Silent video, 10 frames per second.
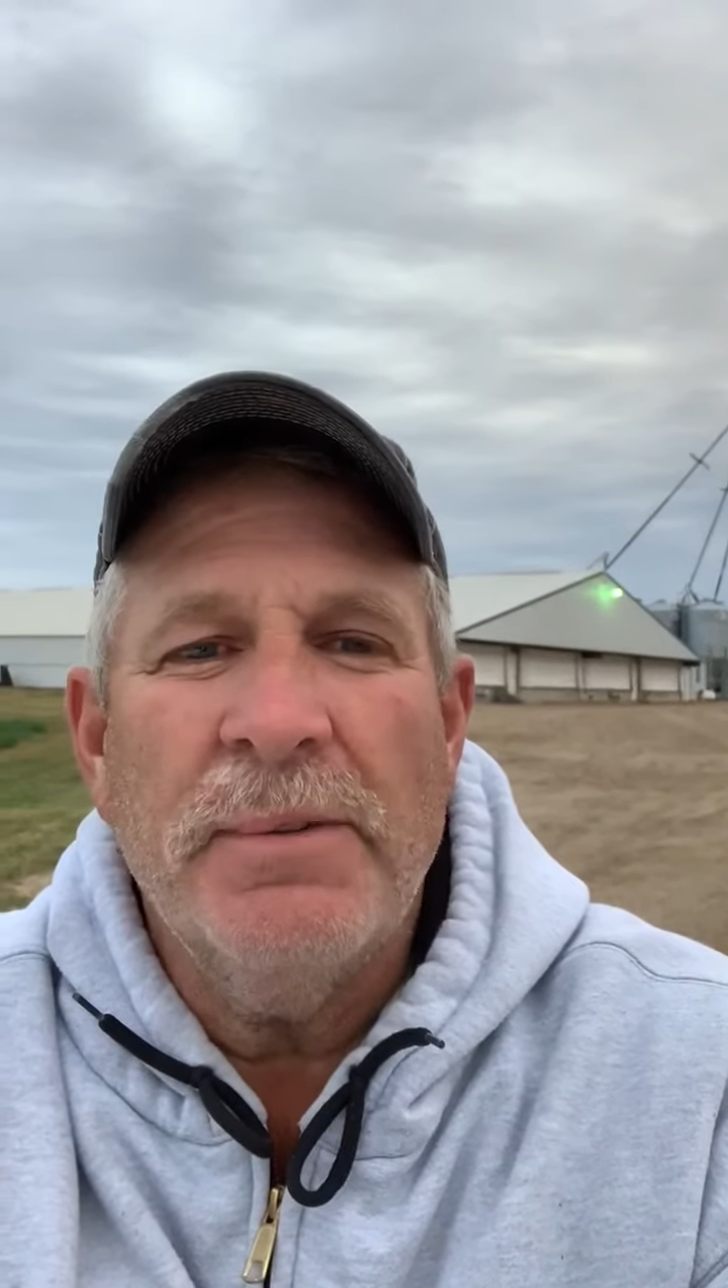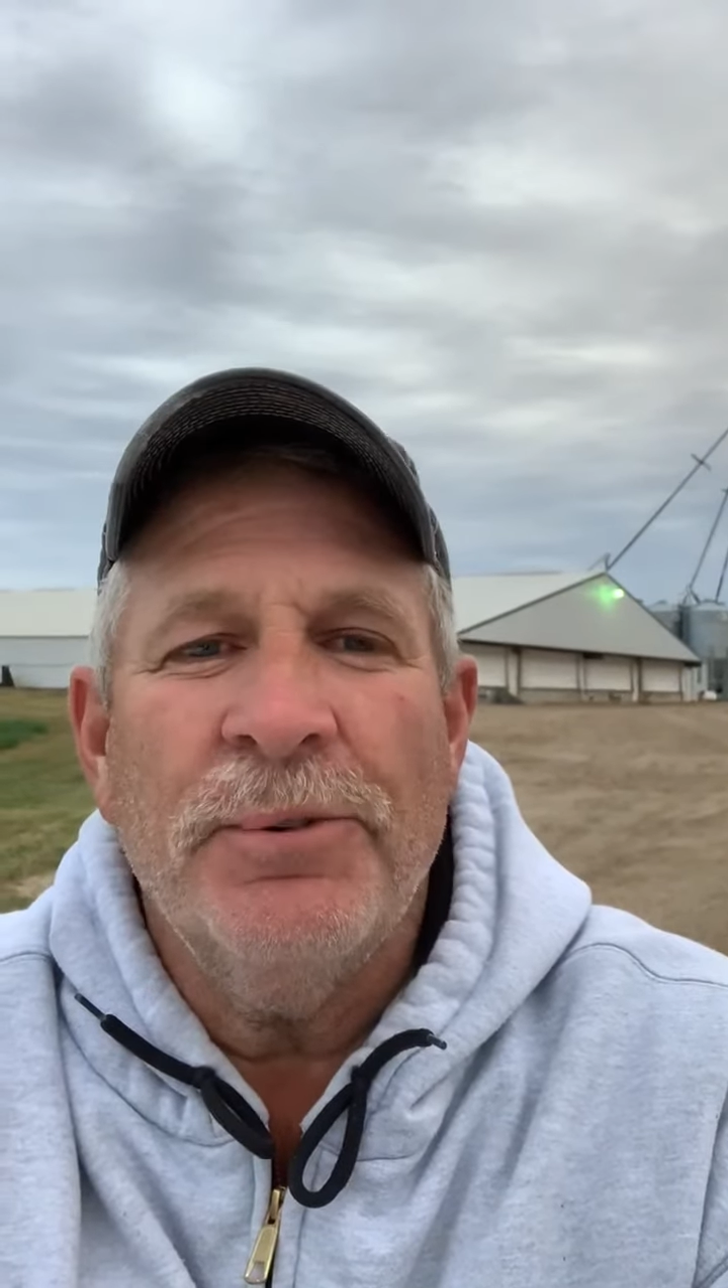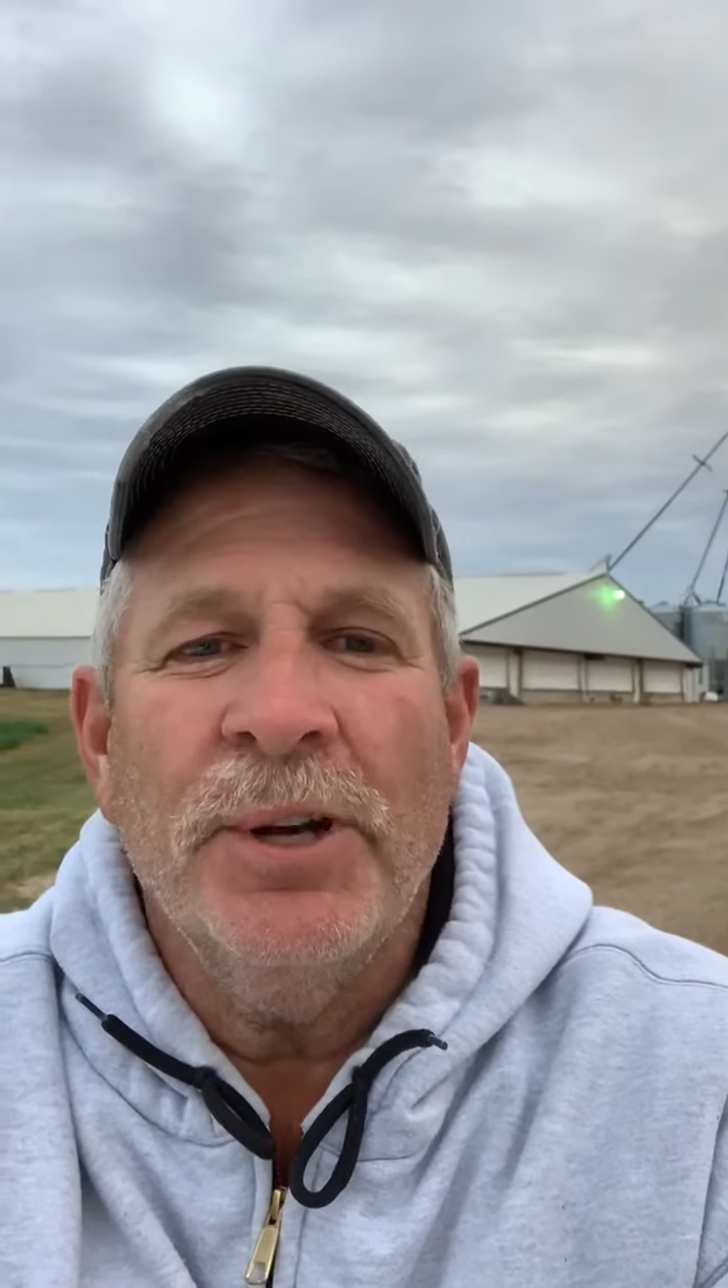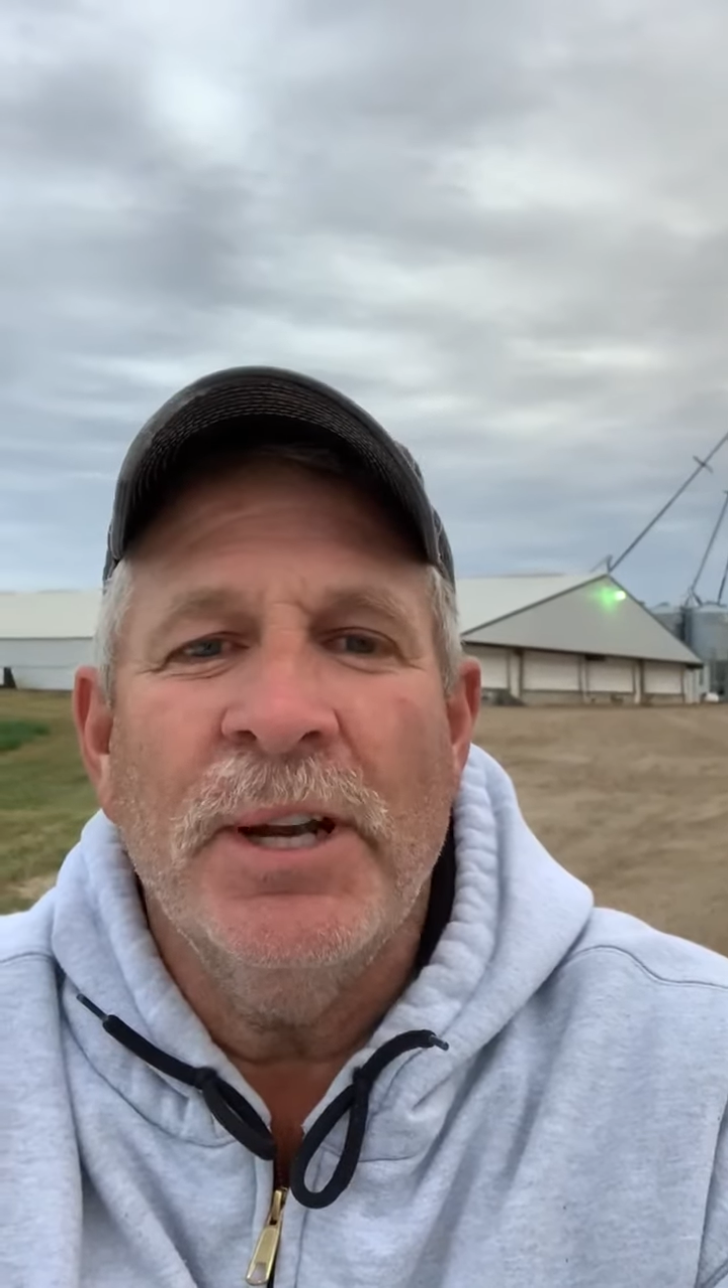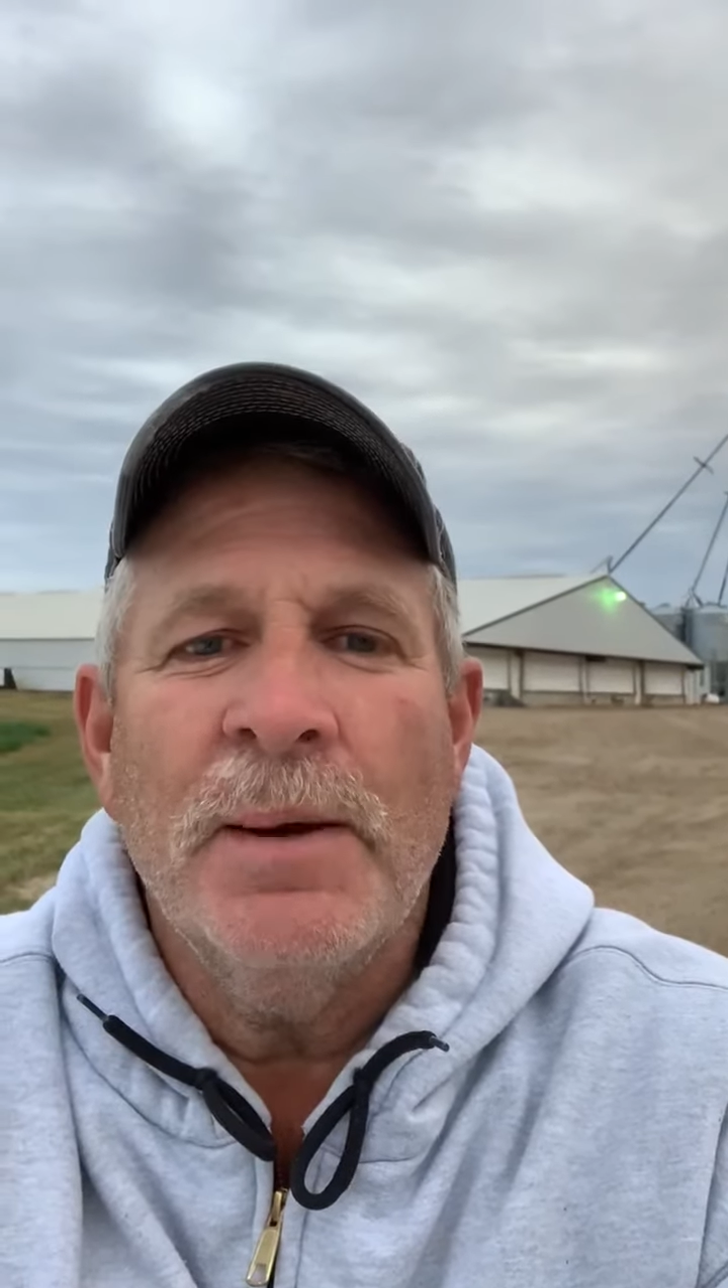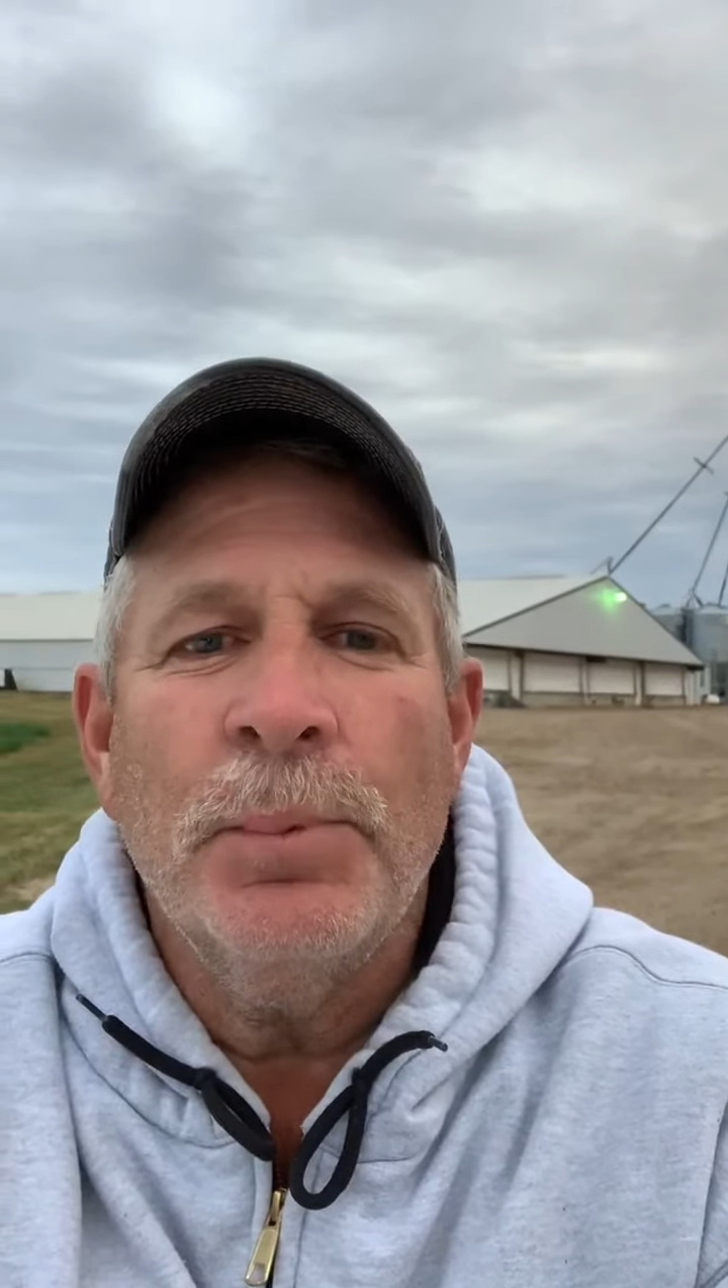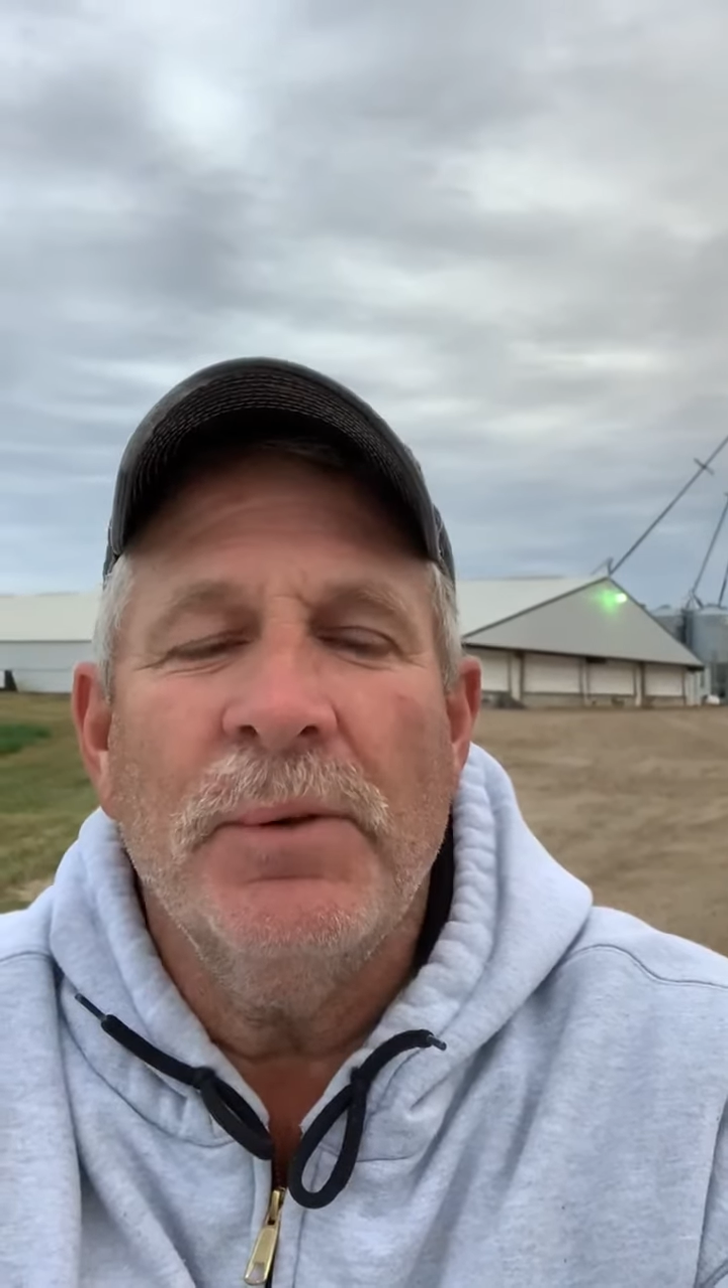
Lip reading: for a number